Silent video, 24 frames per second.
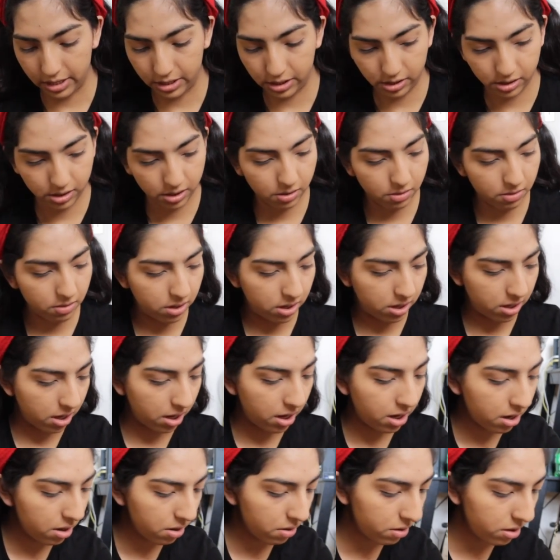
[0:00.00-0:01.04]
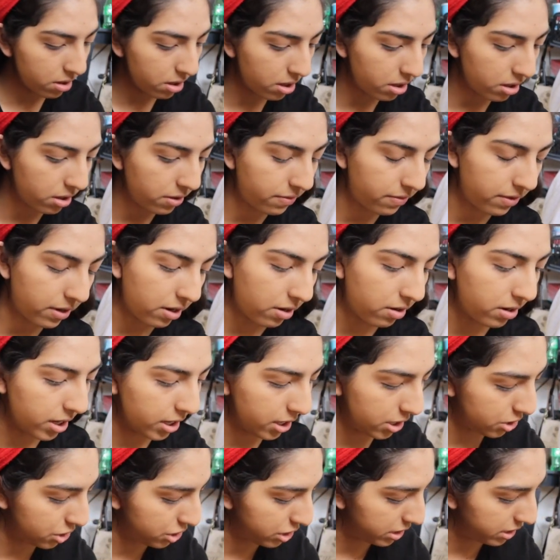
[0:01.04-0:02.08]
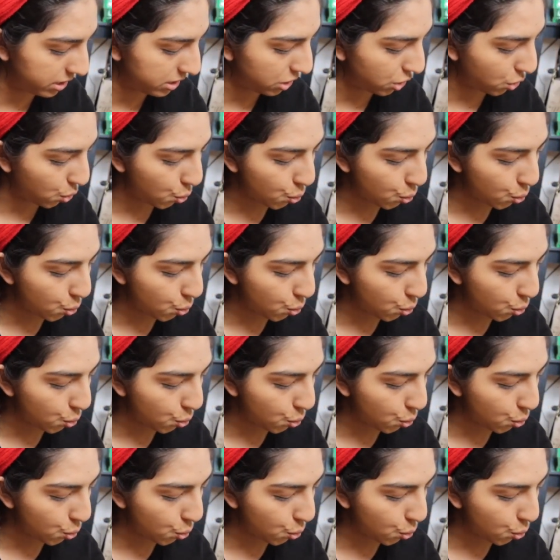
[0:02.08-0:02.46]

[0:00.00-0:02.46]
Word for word: so now that the foundation is